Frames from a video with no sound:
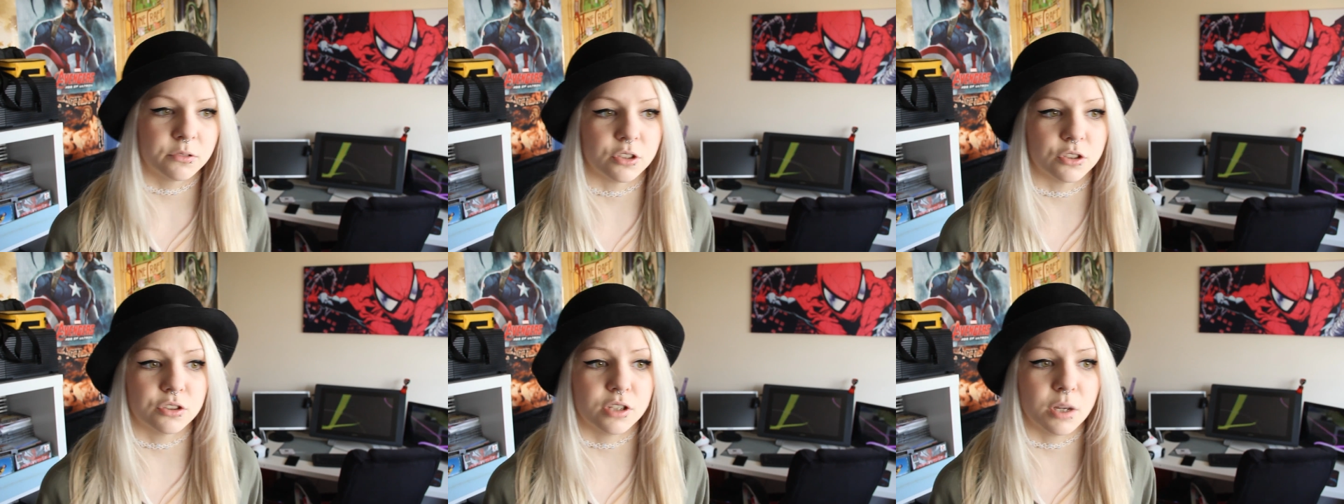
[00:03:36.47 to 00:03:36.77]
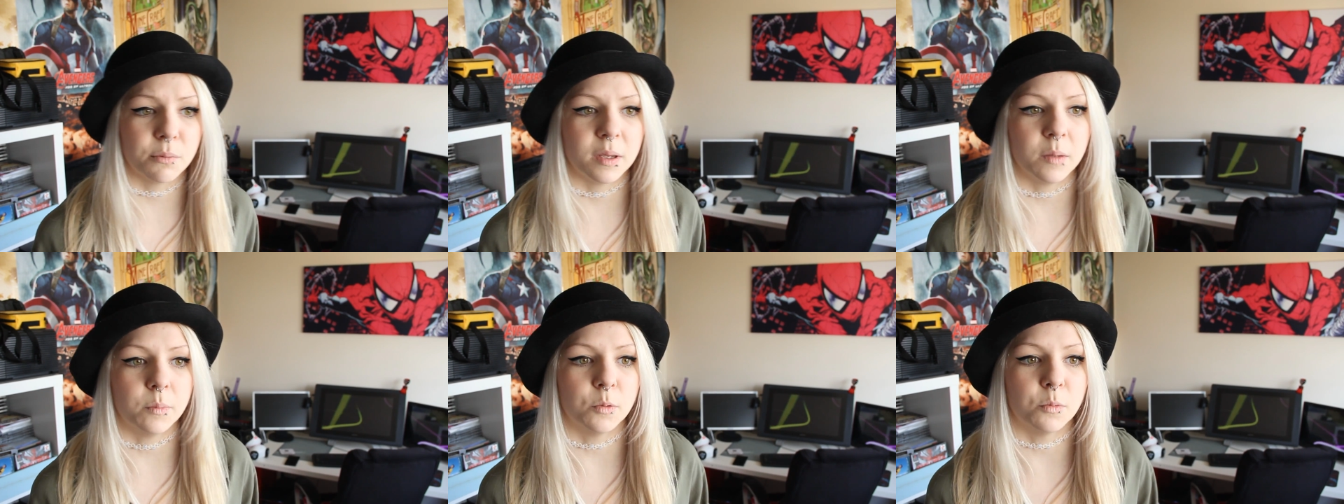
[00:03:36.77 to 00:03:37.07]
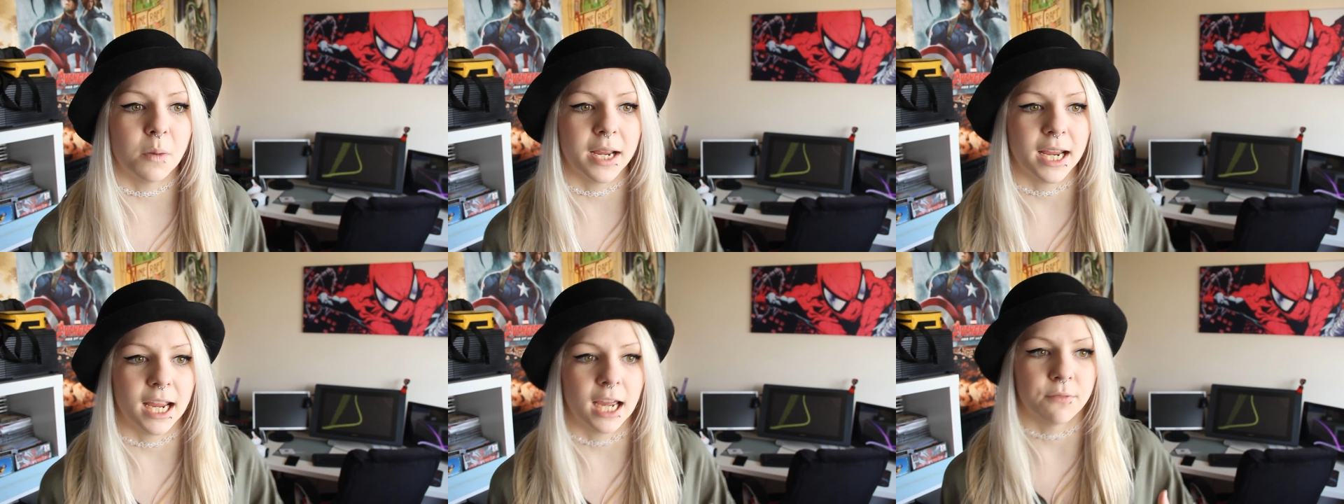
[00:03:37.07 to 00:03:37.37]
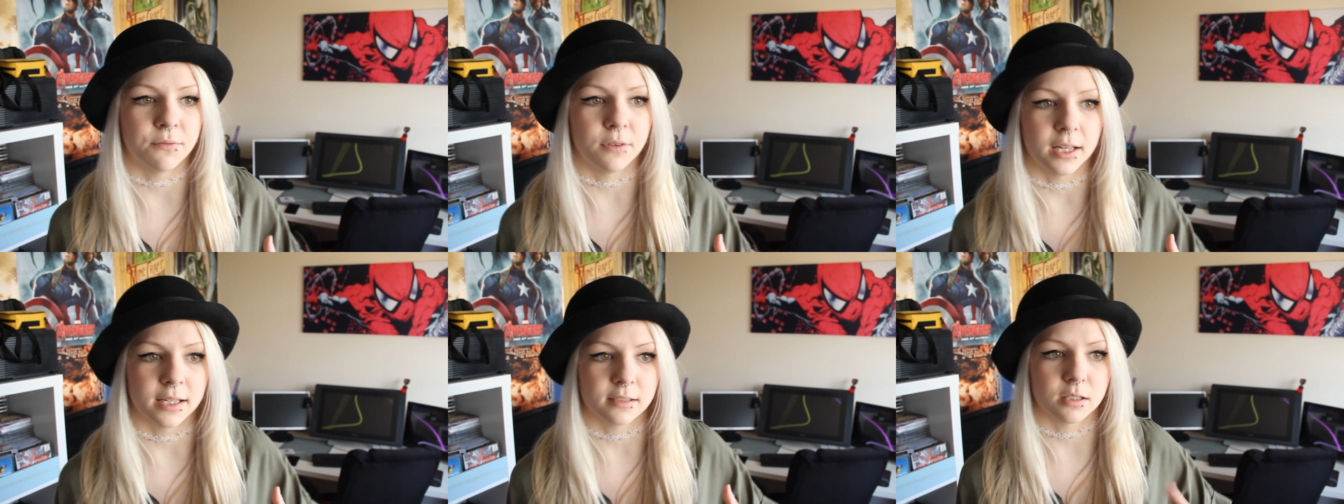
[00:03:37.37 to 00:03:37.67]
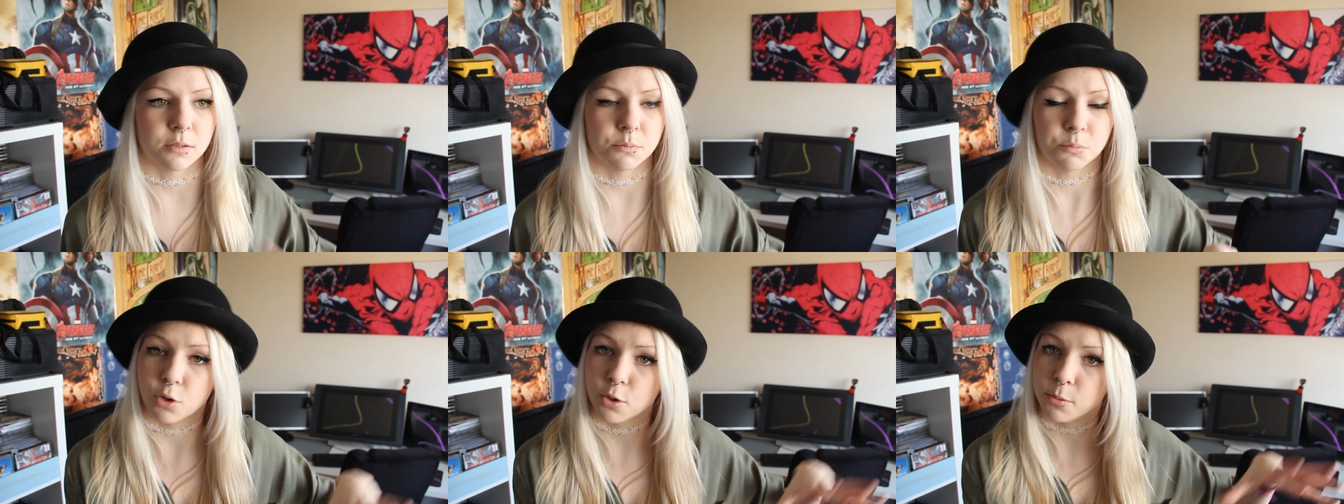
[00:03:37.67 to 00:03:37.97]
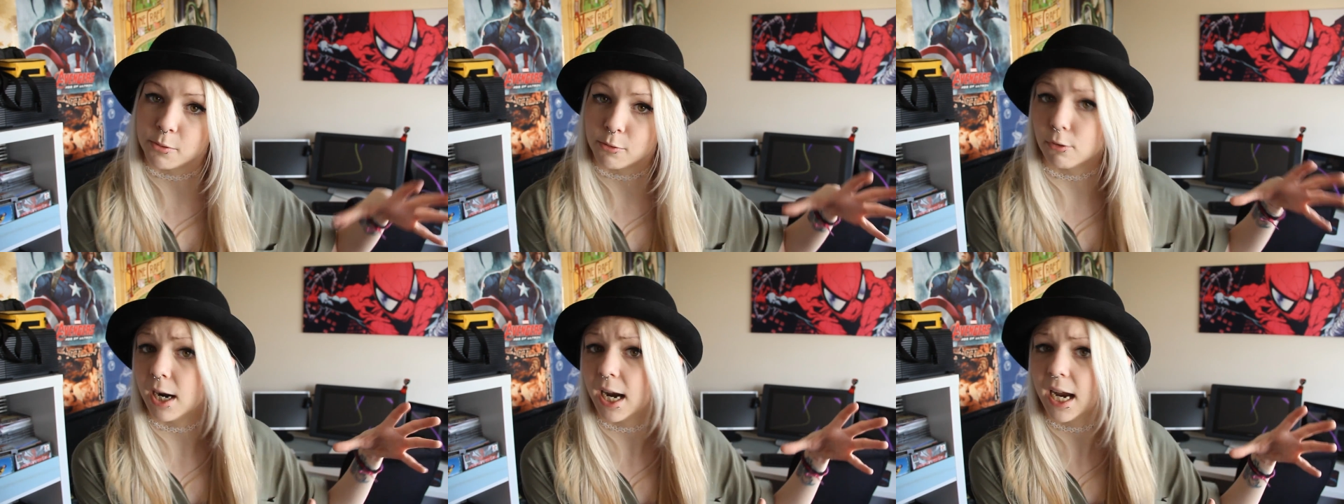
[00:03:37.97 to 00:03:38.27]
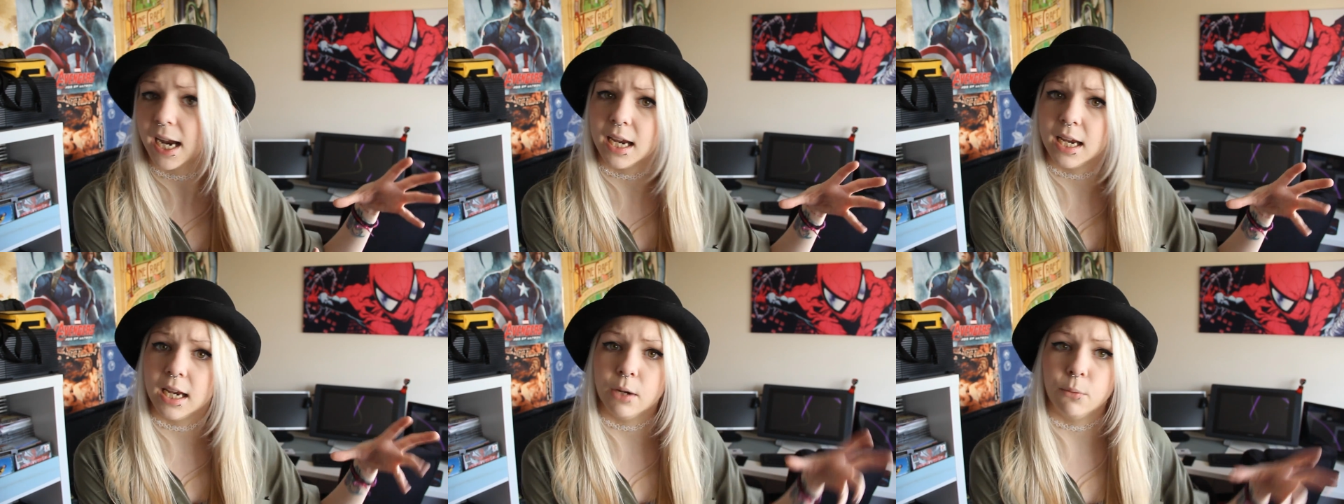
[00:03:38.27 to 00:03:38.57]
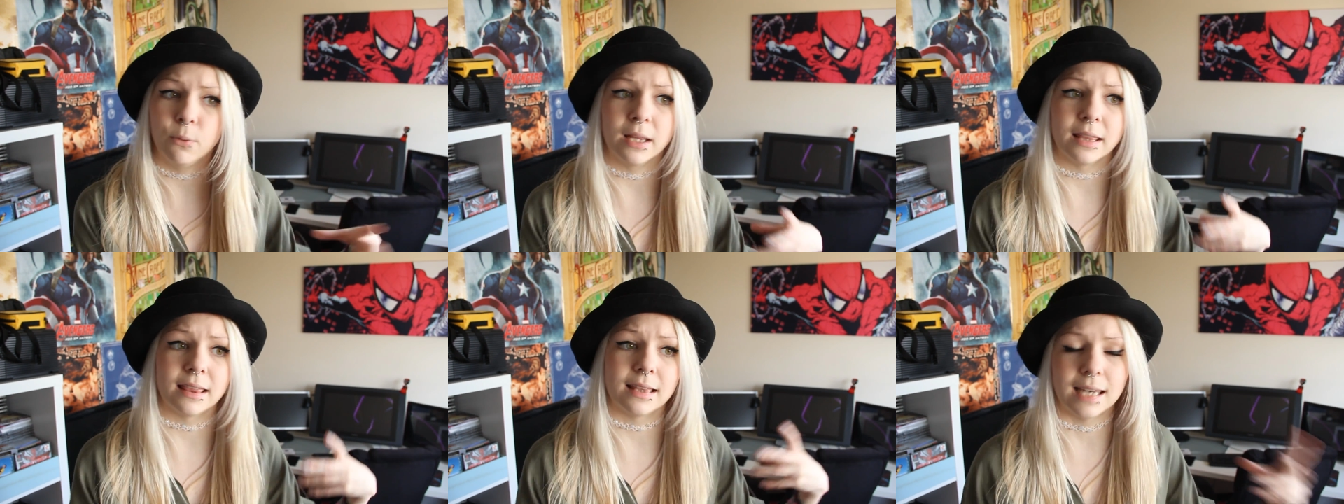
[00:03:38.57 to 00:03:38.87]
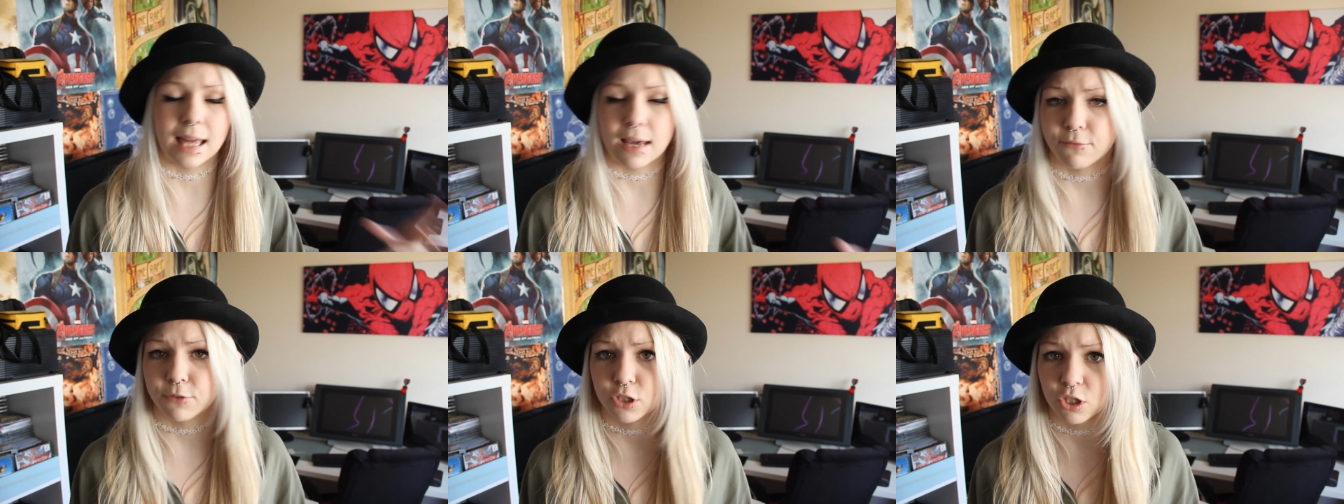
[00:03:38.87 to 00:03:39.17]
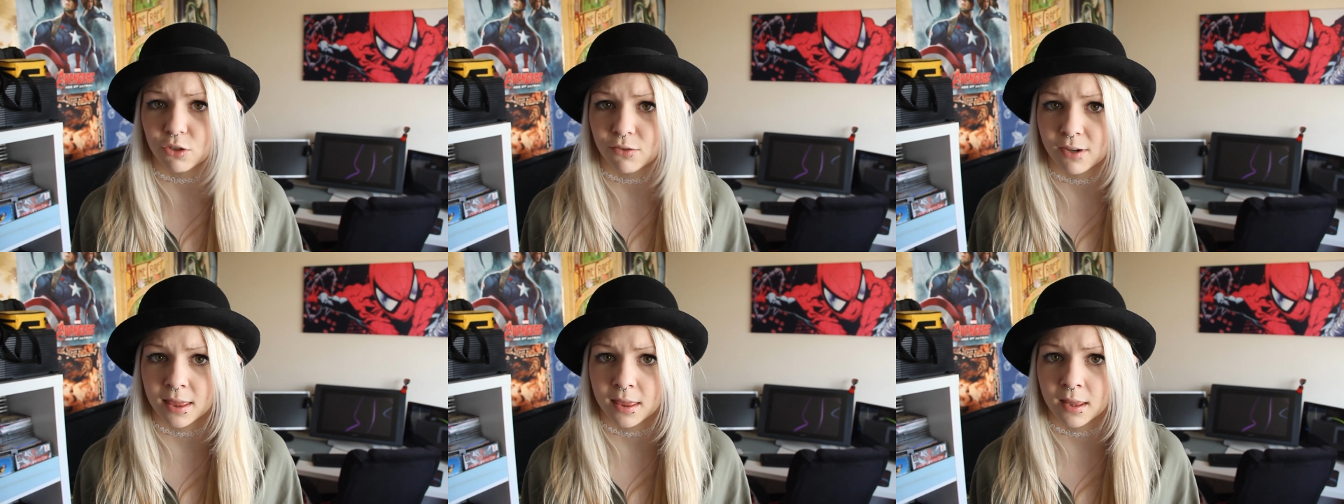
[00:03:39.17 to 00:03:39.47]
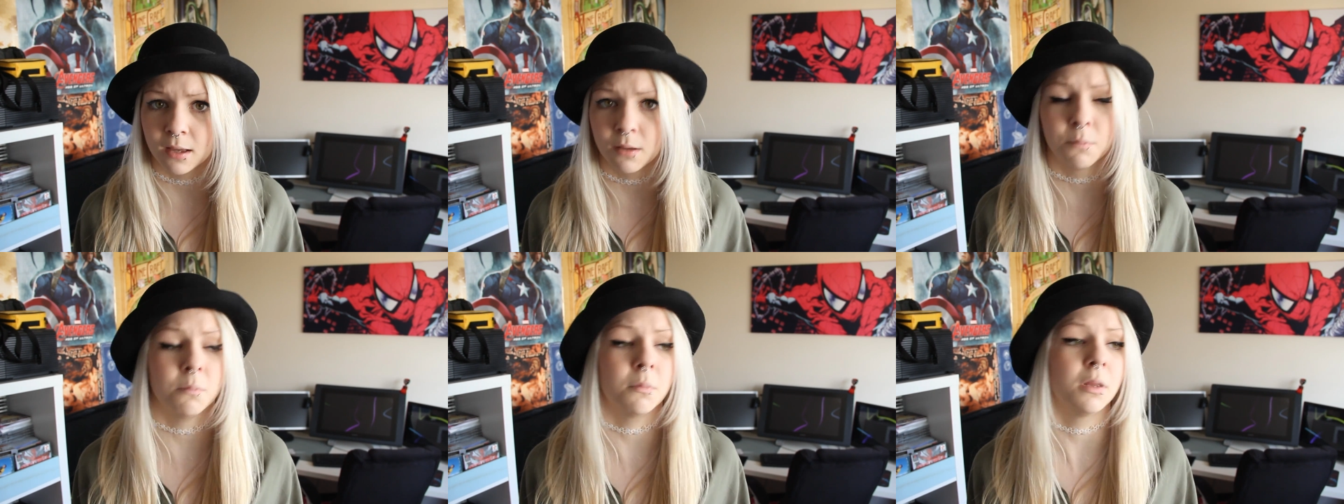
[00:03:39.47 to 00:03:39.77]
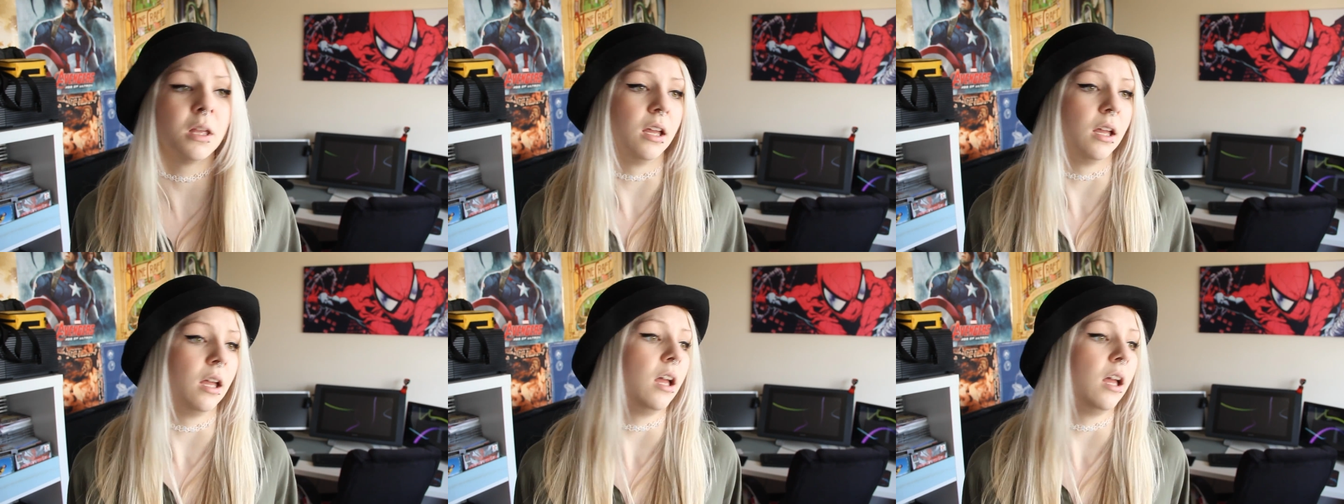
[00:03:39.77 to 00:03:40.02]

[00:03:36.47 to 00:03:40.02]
So some people might have like some potpourri with lavender in them.